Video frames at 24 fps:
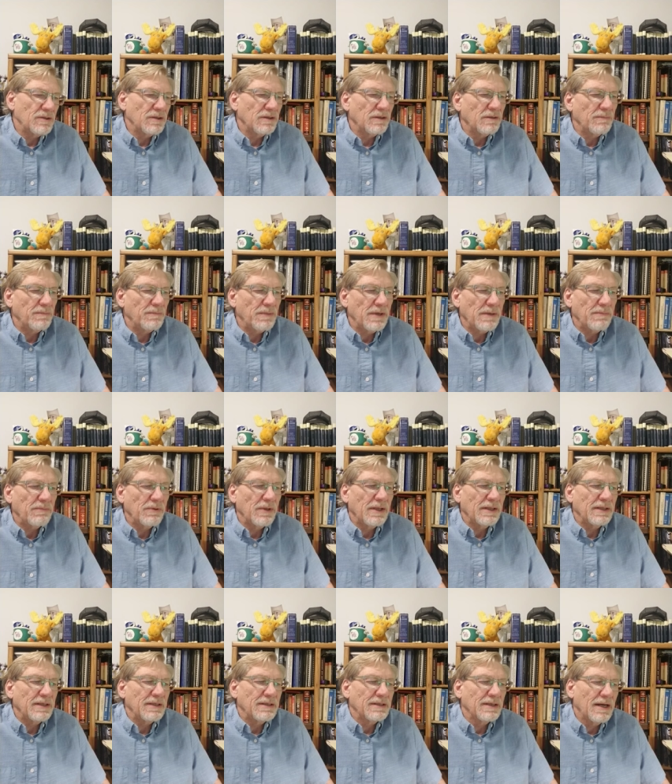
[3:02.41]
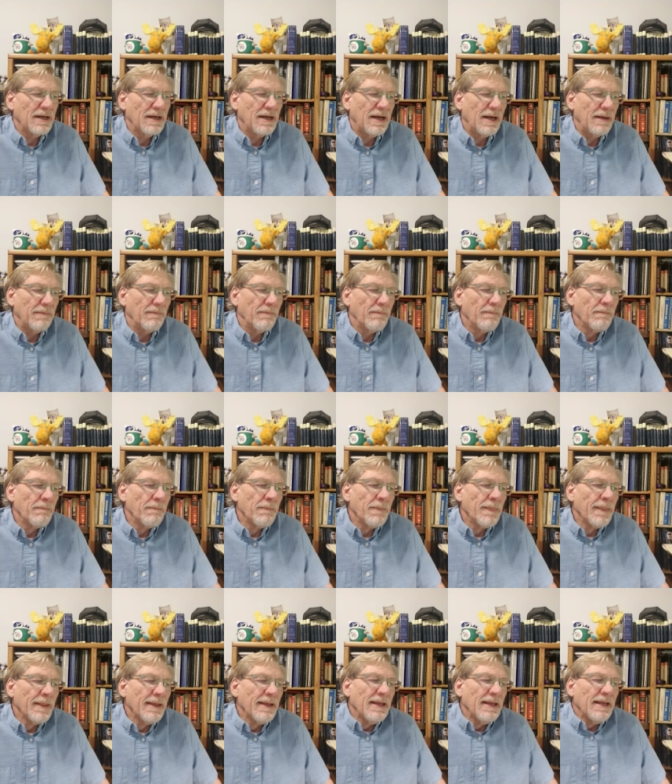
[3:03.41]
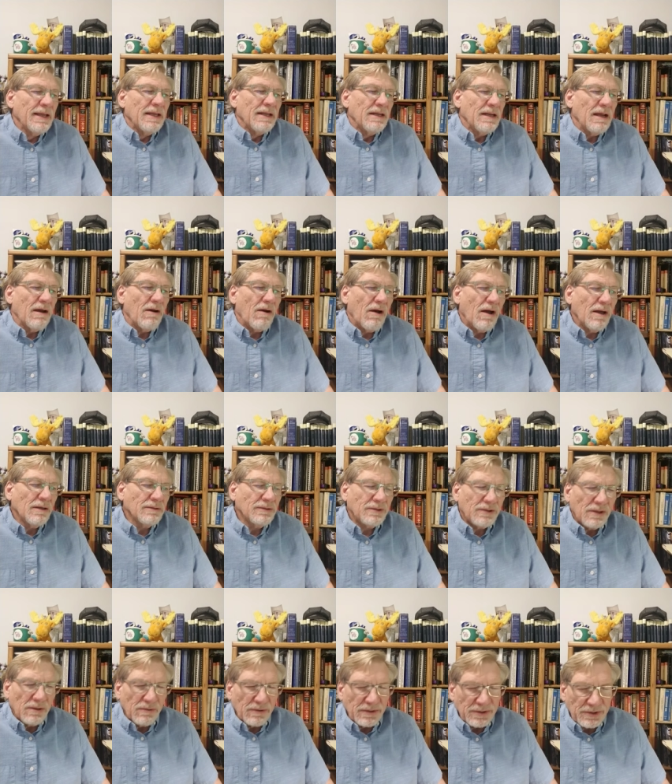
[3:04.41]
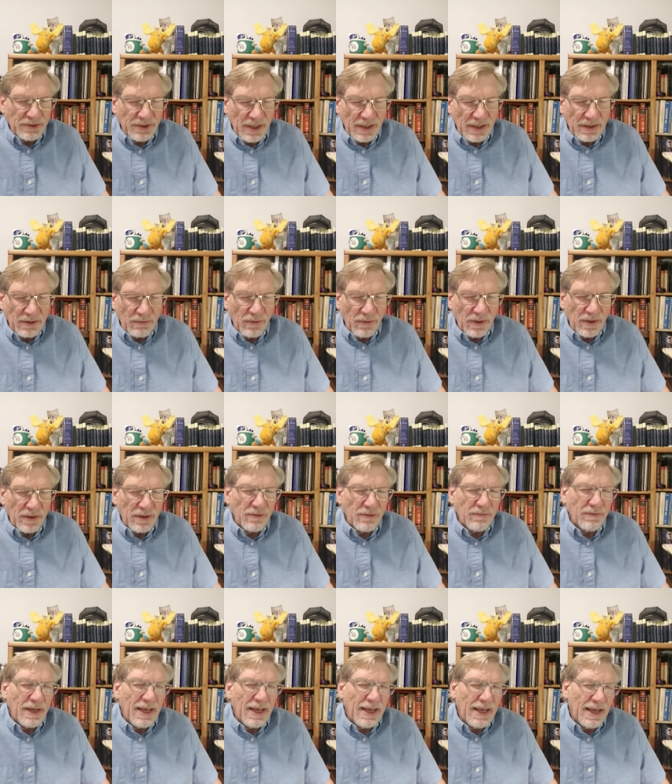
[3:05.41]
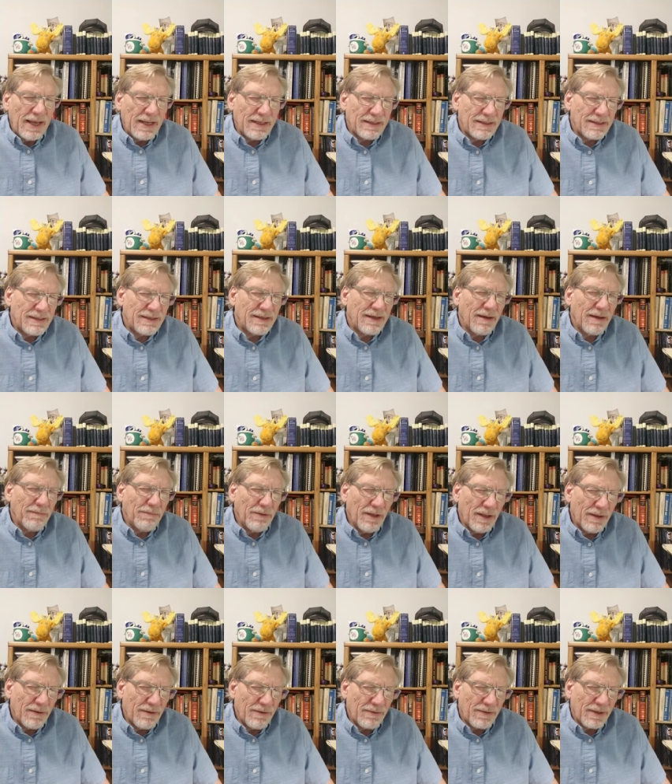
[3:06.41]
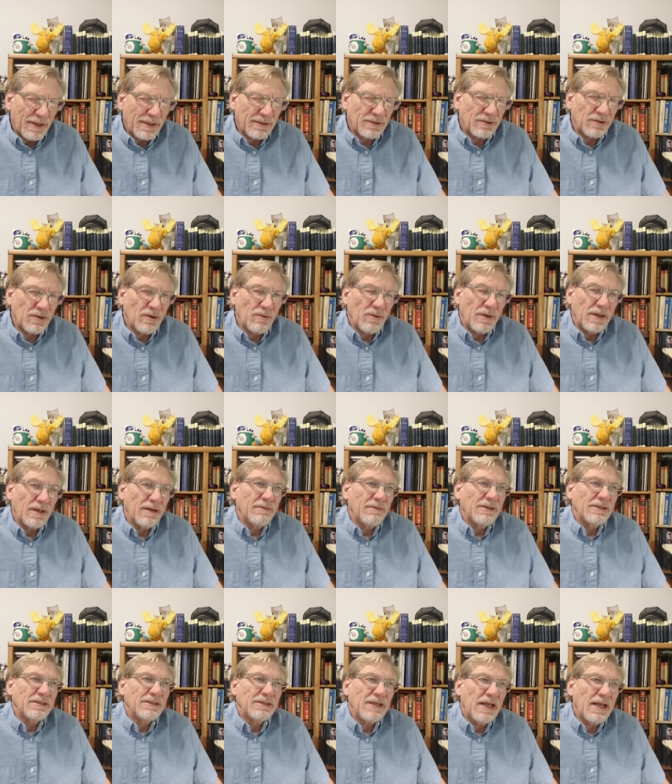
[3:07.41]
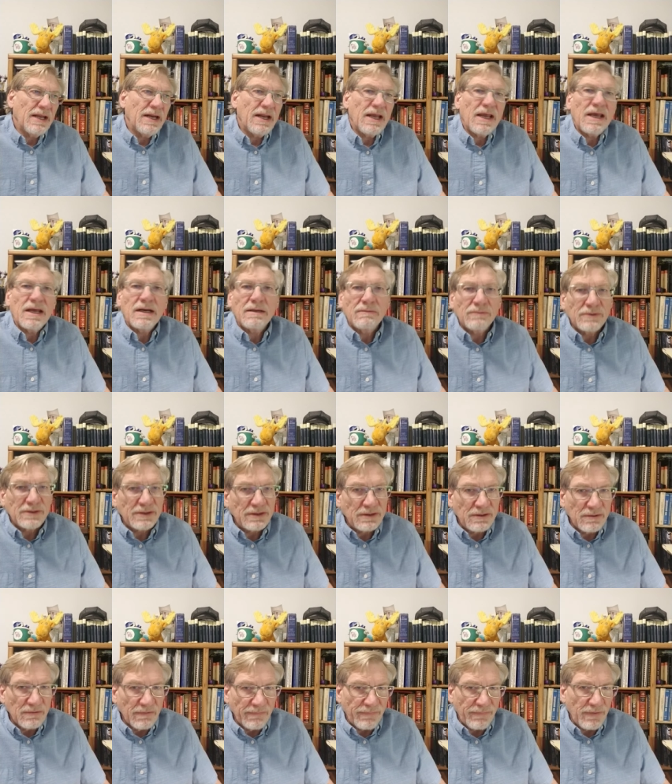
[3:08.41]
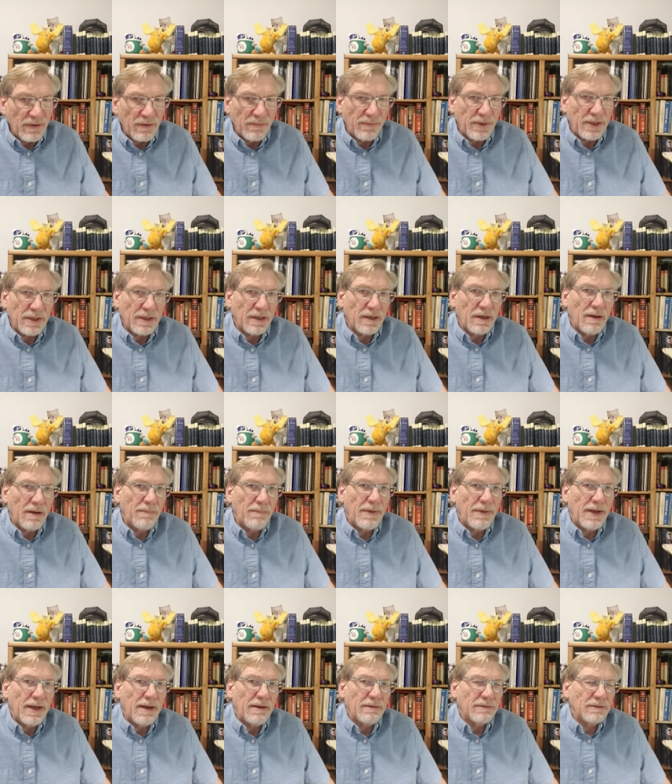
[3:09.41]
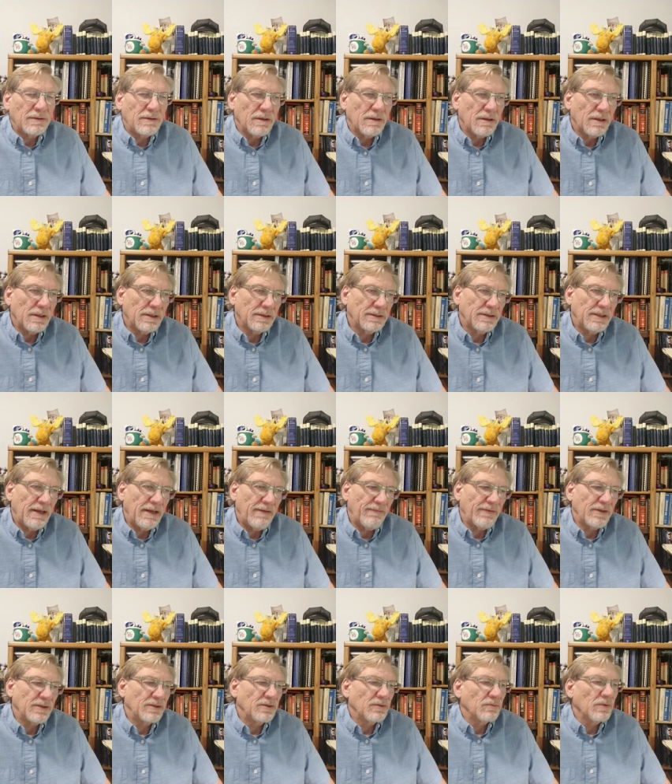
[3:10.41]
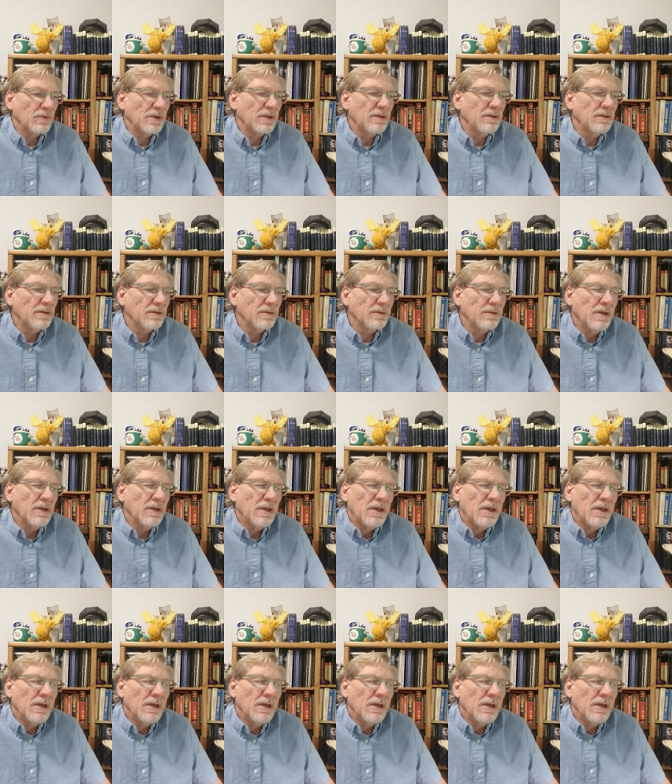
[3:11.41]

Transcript: of the people at the time. Now, also in January, you had a couple other things going. I mean, Santa Anna was still fuming about Cos having surrendered